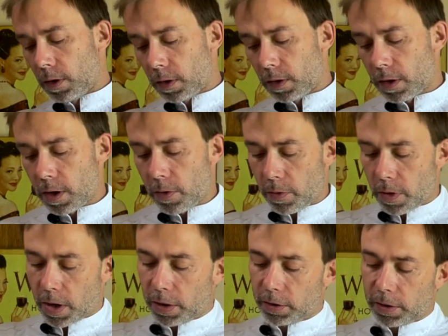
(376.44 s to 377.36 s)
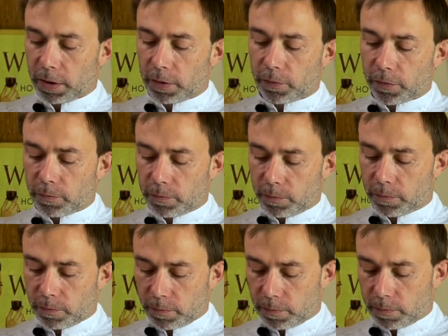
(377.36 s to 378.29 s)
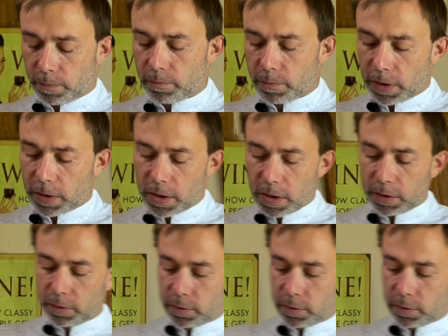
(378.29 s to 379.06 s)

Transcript: Now I take from my garden